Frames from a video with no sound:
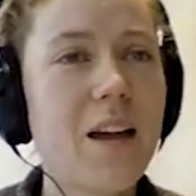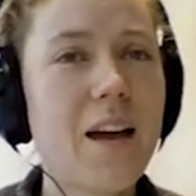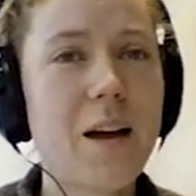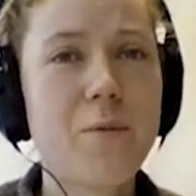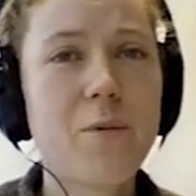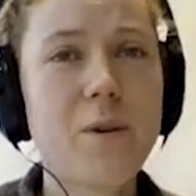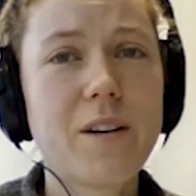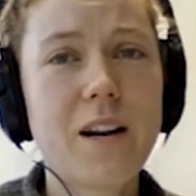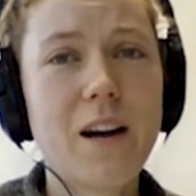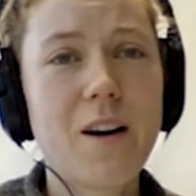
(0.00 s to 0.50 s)
I
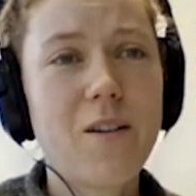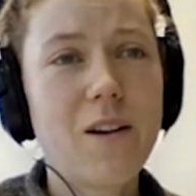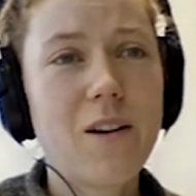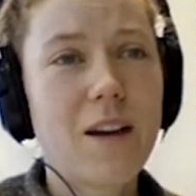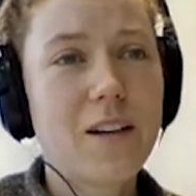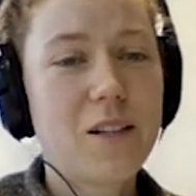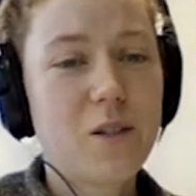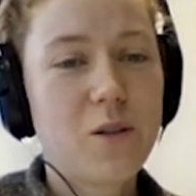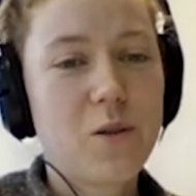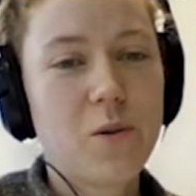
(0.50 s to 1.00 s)
would now
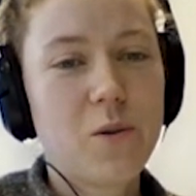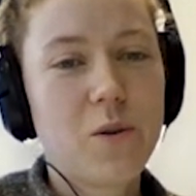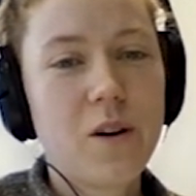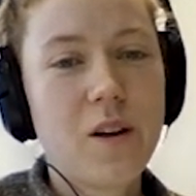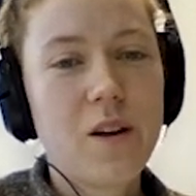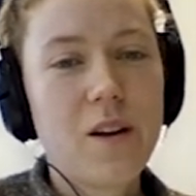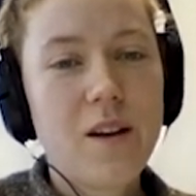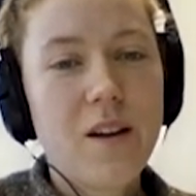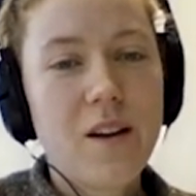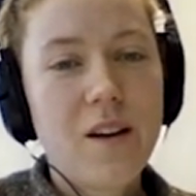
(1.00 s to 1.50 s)
like to
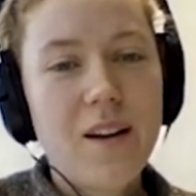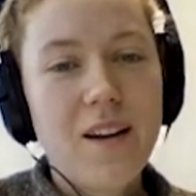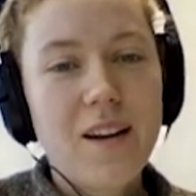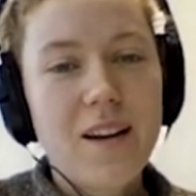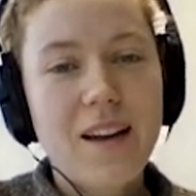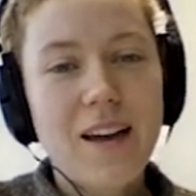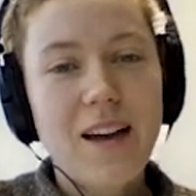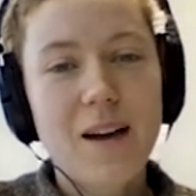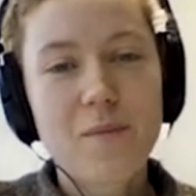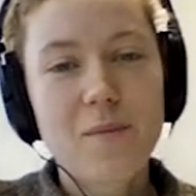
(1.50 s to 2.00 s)

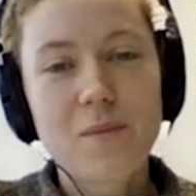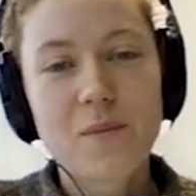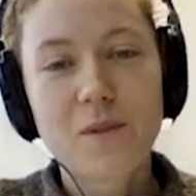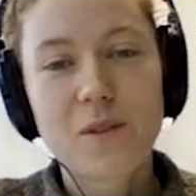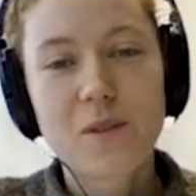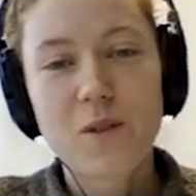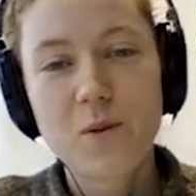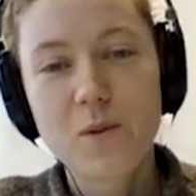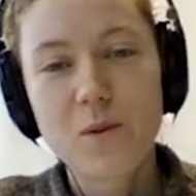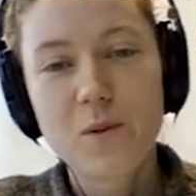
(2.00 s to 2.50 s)
come
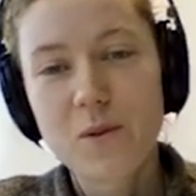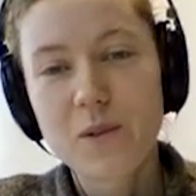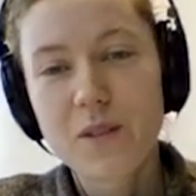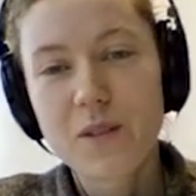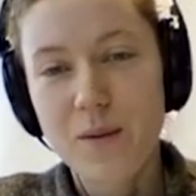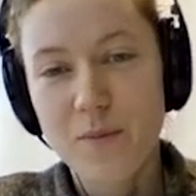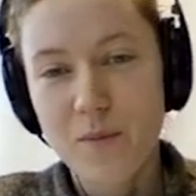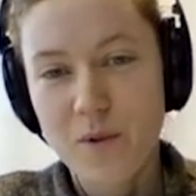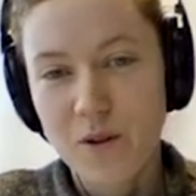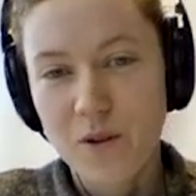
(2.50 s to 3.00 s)
to
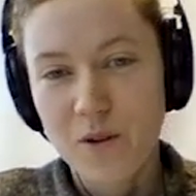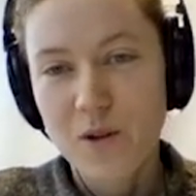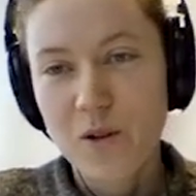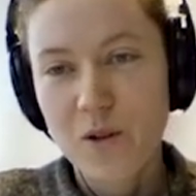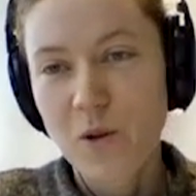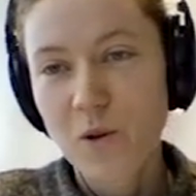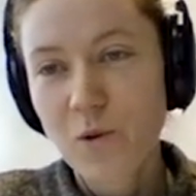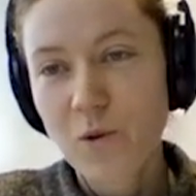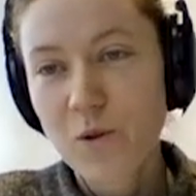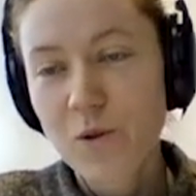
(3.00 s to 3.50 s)
some
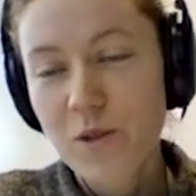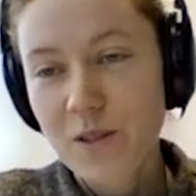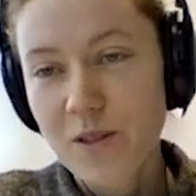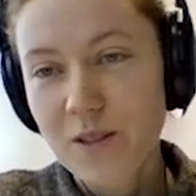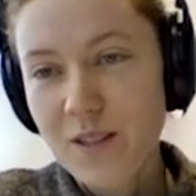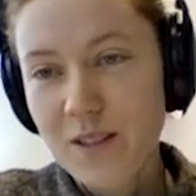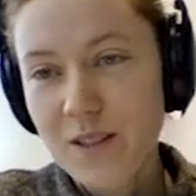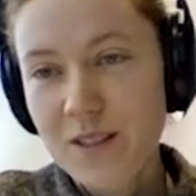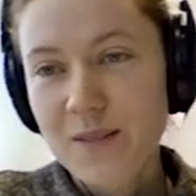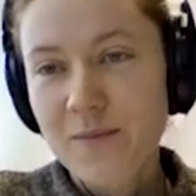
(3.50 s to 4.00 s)

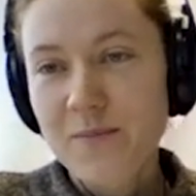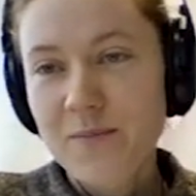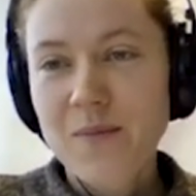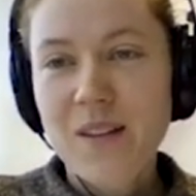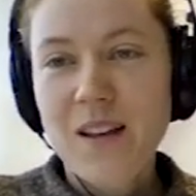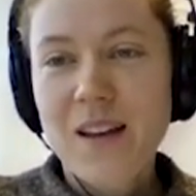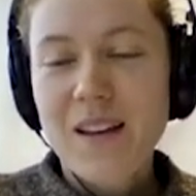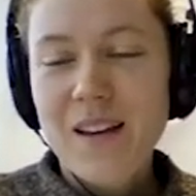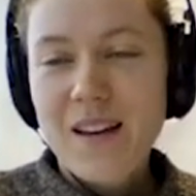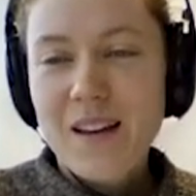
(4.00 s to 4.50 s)
conclusions.
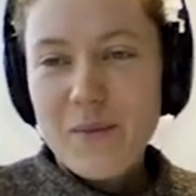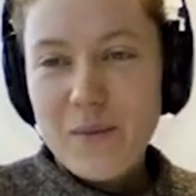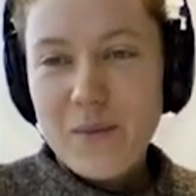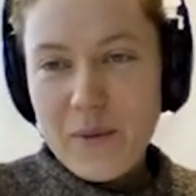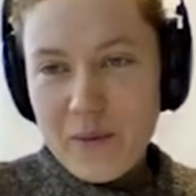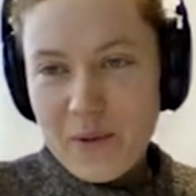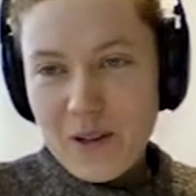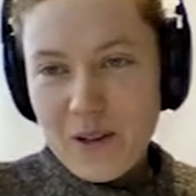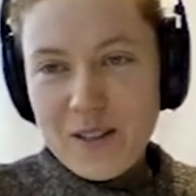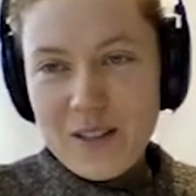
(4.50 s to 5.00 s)
We
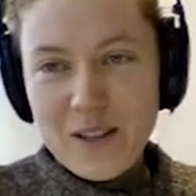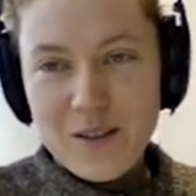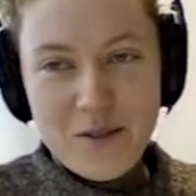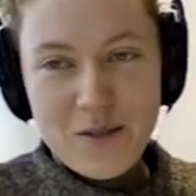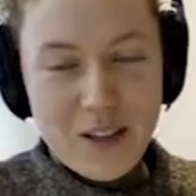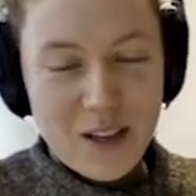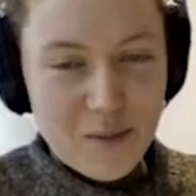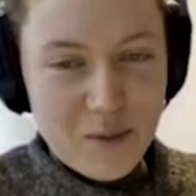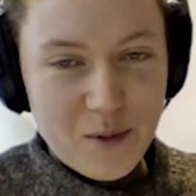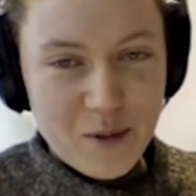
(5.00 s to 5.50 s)
will also have
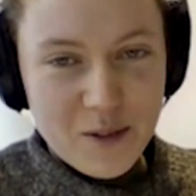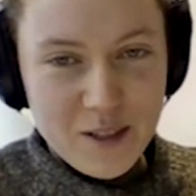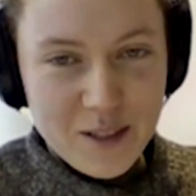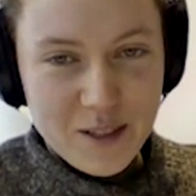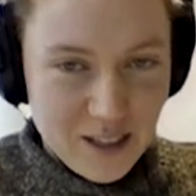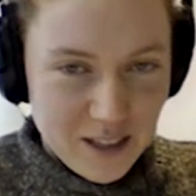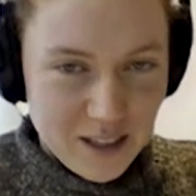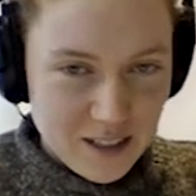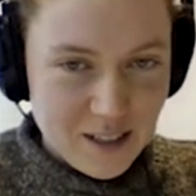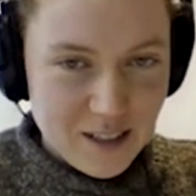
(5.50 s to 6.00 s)
time to
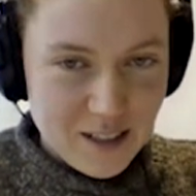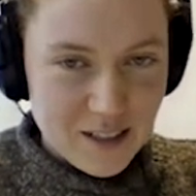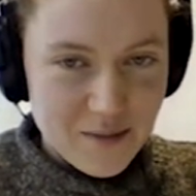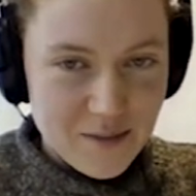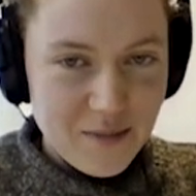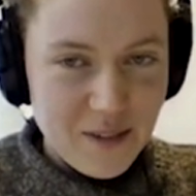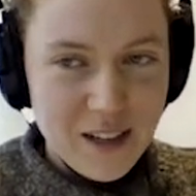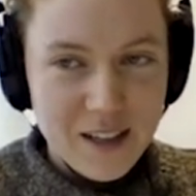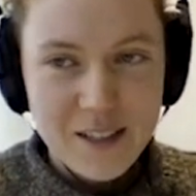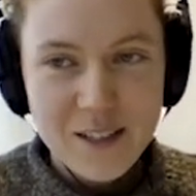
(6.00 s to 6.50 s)
discuss
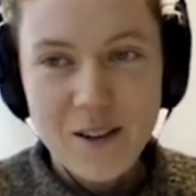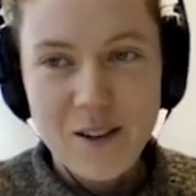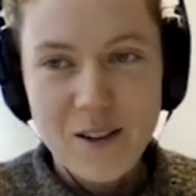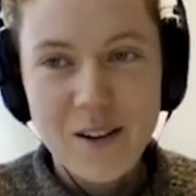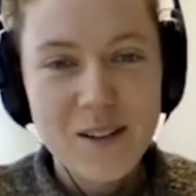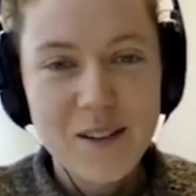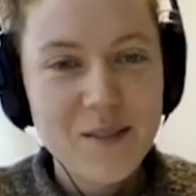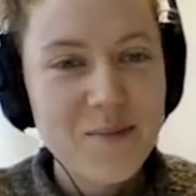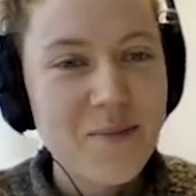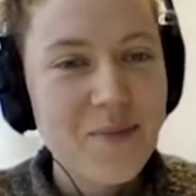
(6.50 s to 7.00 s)
them later
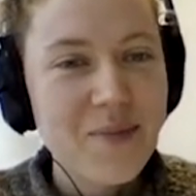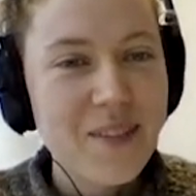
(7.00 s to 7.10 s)
on.